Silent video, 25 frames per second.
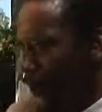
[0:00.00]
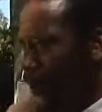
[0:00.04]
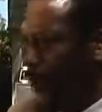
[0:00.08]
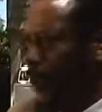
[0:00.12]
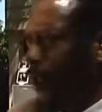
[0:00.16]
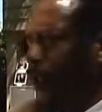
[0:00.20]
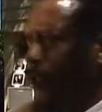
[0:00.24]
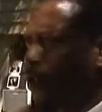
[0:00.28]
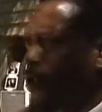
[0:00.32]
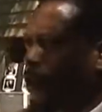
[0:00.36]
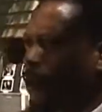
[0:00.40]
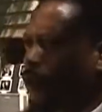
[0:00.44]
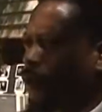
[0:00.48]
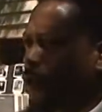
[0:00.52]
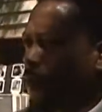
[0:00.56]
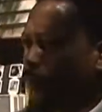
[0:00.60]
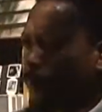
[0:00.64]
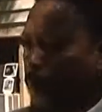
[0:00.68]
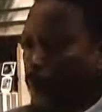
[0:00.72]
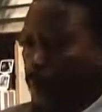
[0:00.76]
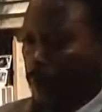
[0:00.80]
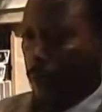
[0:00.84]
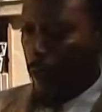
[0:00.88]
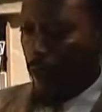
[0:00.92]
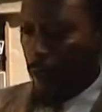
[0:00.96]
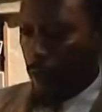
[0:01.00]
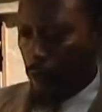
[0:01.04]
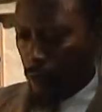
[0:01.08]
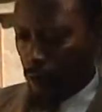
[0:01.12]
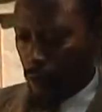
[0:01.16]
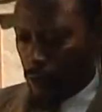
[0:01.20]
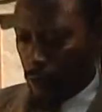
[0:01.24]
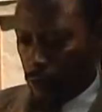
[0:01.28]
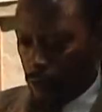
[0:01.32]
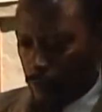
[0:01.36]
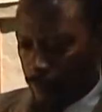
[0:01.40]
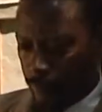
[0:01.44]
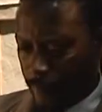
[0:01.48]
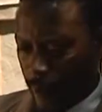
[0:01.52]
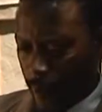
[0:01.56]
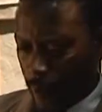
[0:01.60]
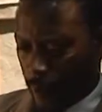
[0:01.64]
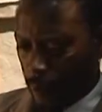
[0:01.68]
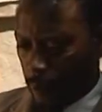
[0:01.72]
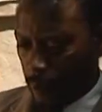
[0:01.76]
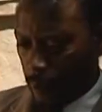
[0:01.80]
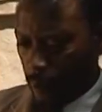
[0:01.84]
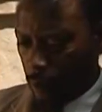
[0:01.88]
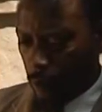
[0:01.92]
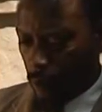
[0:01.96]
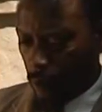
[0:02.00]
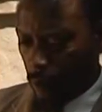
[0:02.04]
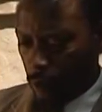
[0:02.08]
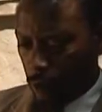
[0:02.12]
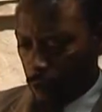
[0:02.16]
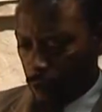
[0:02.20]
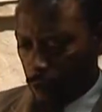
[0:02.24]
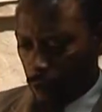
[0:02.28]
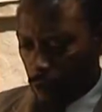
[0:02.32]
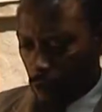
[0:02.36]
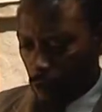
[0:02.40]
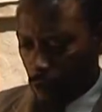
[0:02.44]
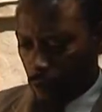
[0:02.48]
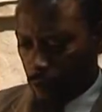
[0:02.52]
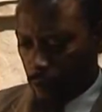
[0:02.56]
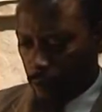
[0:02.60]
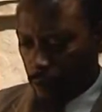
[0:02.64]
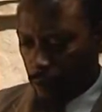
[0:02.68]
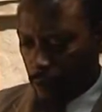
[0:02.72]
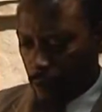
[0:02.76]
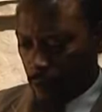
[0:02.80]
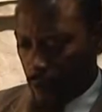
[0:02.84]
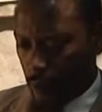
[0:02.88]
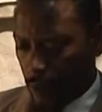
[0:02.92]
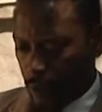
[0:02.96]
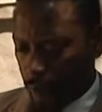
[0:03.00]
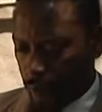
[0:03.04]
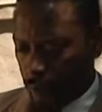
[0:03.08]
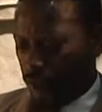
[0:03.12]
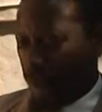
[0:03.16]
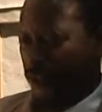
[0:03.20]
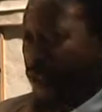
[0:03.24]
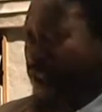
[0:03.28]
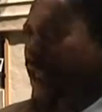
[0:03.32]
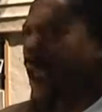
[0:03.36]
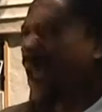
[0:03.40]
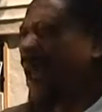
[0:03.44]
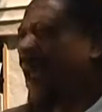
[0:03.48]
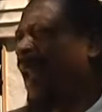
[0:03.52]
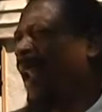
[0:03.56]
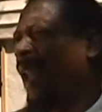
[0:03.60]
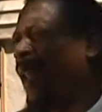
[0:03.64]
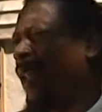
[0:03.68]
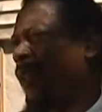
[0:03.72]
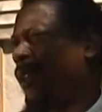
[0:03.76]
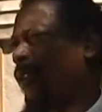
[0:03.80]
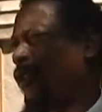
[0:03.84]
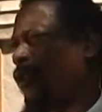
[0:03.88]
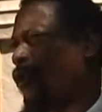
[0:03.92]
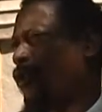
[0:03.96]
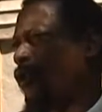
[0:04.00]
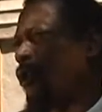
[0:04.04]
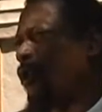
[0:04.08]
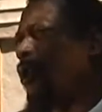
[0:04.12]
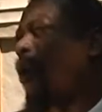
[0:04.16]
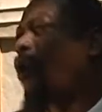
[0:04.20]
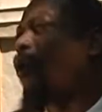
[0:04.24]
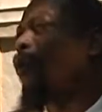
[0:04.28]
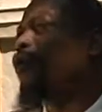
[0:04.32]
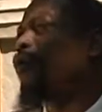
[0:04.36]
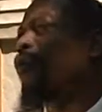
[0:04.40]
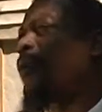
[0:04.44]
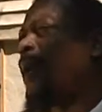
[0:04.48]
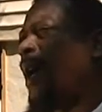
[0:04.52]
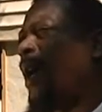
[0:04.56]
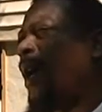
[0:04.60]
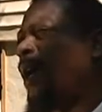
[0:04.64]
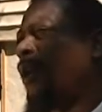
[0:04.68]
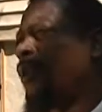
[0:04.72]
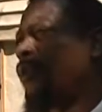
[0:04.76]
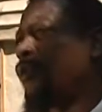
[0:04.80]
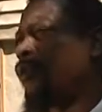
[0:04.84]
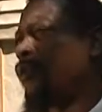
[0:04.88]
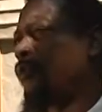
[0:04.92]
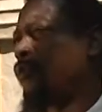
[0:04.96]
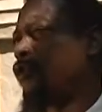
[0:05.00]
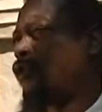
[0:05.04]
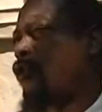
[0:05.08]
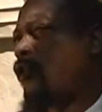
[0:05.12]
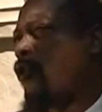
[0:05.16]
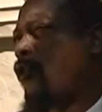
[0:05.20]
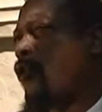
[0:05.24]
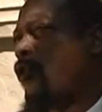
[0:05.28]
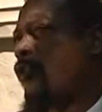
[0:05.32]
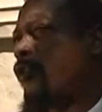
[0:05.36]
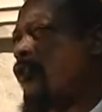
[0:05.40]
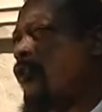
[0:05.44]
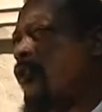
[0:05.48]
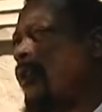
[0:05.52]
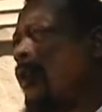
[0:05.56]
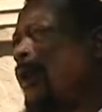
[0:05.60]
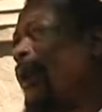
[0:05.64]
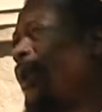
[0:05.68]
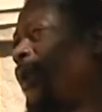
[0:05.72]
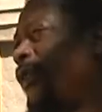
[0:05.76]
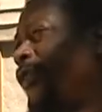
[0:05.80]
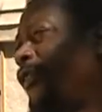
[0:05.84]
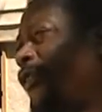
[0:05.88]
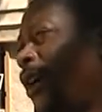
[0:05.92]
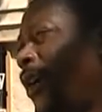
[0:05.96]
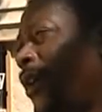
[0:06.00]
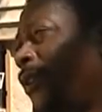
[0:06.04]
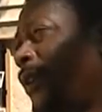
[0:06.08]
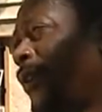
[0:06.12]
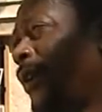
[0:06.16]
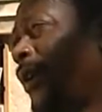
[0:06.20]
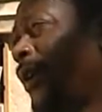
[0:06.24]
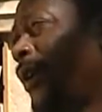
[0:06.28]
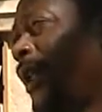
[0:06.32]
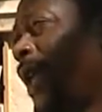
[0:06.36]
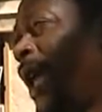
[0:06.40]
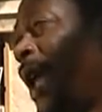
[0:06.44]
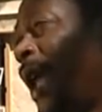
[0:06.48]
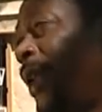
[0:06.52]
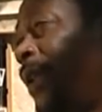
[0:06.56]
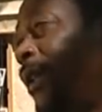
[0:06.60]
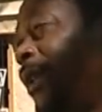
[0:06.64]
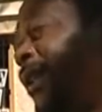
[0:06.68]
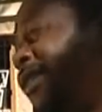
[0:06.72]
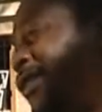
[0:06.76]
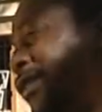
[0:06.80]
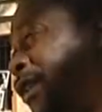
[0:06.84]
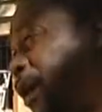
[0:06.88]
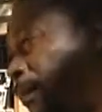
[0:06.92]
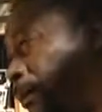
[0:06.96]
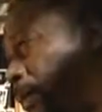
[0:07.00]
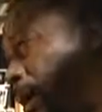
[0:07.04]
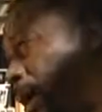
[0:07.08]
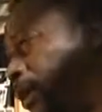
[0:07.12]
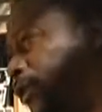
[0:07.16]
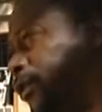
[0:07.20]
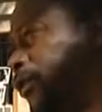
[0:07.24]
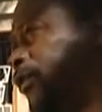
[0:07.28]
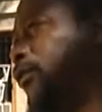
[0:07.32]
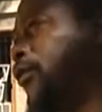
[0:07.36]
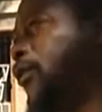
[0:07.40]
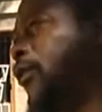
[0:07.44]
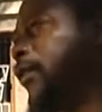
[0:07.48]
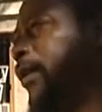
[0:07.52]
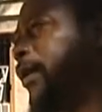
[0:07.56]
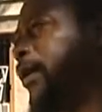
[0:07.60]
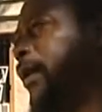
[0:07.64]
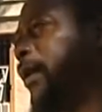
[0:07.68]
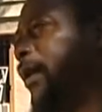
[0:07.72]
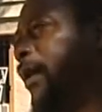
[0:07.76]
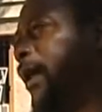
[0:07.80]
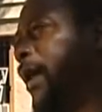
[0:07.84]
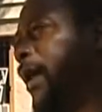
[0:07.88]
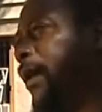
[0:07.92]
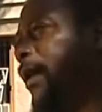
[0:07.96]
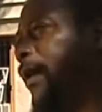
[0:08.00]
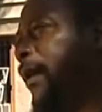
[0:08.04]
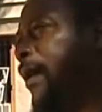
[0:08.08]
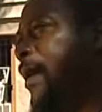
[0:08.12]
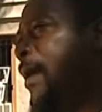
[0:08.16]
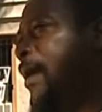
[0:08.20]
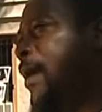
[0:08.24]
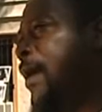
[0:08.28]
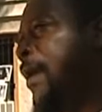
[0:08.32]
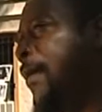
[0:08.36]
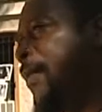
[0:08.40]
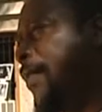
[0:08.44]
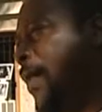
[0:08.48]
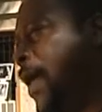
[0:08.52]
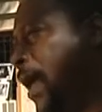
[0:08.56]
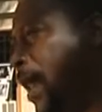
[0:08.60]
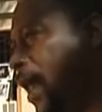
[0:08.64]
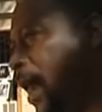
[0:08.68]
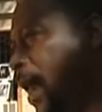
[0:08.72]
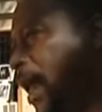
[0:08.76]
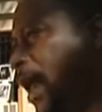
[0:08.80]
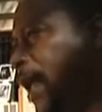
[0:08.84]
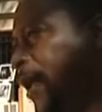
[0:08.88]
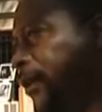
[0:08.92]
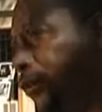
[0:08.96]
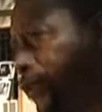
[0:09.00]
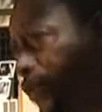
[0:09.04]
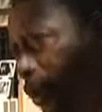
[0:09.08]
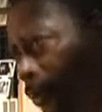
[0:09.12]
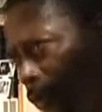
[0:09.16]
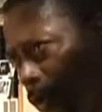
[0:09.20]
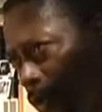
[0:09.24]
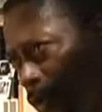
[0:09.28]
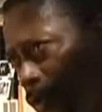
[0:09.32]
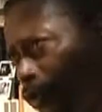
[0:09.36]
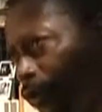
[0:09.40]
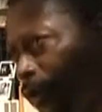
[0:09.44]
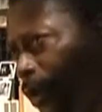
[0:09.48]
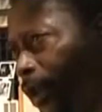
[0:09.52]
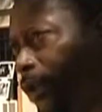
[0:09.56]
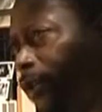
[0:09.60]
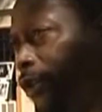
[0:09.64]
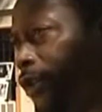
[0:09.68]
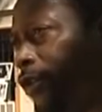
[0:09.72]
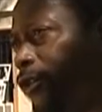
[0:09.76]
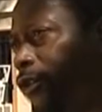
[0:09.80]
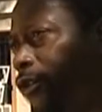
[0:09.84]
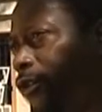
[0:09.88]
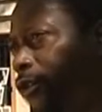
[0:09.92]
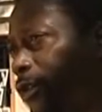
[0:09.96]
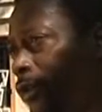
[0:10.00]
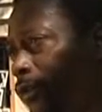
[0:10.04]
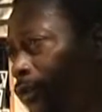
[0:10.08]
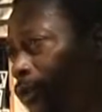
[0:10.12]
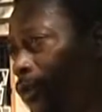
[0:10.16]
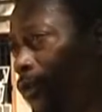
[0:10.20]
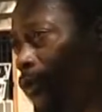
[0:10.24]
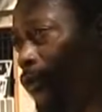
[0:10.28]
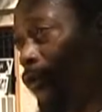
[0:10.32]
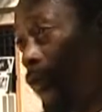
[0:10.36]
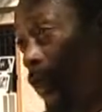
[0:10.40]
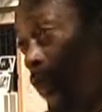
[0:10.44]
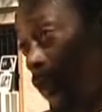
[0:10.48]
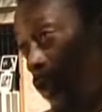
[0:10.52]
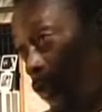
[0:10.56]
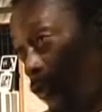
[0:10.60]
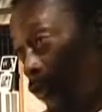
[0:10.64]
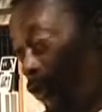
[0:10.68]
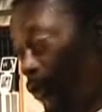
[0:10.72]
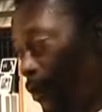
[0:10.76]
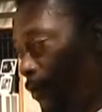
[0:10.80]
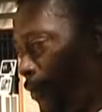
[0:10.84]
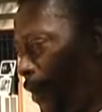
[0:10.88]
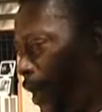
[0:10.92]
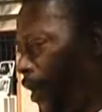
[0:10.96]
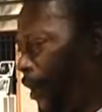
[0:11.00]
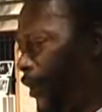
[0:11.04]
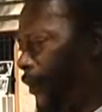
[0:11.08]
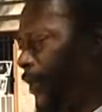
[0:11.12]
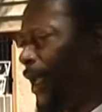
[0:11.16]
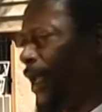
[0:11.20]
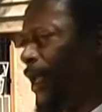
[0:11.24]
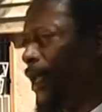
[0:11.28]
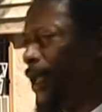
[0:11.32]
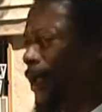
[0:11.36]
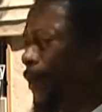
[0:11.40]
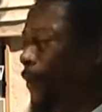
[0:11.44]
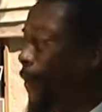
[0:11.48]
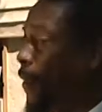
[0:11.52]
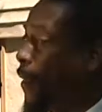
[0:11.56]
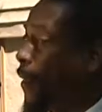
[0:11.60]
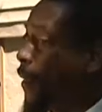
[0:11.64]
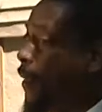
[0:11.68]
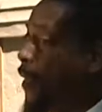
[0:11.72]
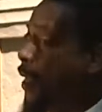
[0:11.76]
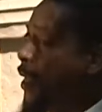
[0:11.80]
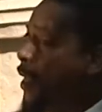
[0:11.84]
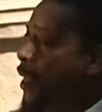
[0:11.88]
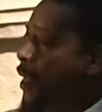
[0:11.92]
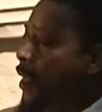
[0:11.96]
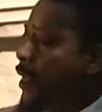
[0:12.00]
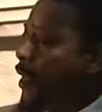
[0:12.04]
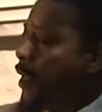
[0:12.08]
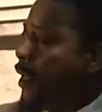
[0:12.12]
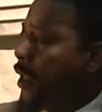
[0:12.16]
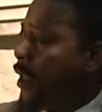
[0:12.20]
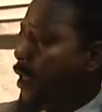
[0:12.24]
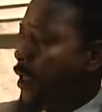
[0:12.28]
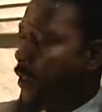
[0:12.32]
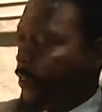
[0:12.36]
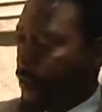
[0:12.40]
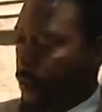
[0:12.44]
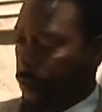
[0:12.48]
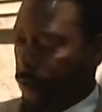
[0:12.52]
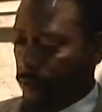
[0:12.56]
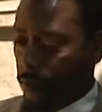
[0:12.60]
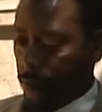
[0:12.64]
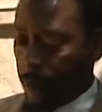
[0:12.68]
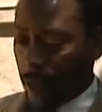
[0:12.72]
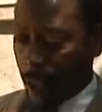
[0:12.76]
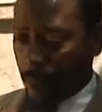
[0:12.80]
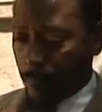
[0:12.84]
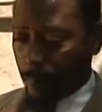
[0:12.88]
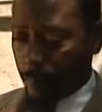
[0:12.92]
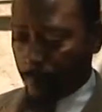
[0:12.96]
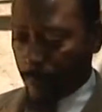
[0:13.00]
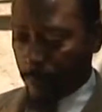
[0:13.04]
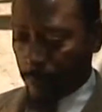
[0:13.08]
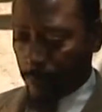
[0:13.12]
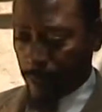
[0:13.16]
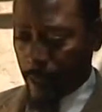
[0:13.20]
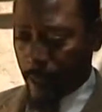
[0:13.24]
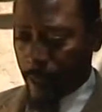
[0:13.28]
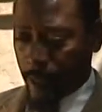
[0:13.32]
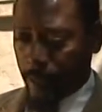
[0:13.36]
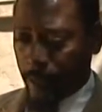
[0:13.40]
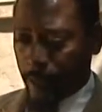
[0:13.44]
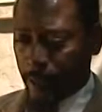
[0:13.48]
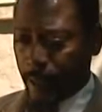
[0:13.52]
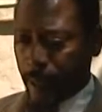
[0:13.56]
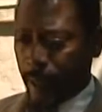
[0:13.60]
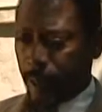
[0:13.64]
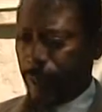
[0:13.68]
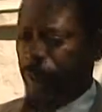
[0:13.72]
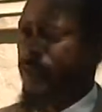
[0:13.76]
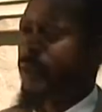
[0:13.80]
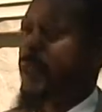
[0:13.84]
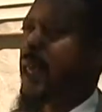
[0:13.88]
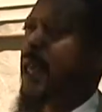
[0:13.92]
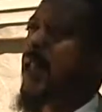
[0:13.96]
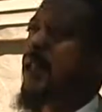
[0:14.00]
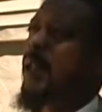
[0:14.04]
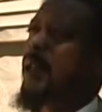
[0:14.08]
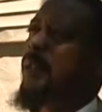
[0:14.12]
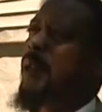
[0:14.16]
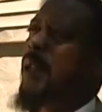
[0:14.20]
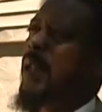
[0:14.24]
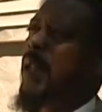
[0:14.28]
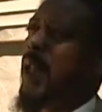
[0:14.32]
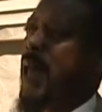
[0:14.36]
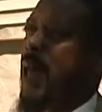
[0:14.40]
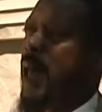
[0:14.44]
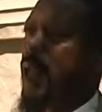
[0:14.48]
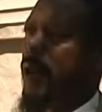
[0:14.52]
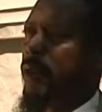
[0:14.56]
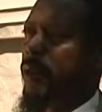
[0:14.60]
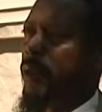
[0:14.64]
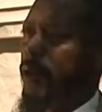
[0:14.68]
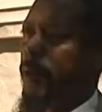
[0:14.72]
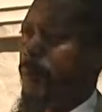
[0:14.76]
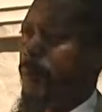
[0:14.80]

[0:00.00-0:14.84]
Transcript: And these are people that are what you'll find them in what they call the sea islands or the coastal islands of Georgia, South Carolina, and some parts of North Carolina that has some of these traditions and roots that they still maintain. And there's another personality named Sali Bilali.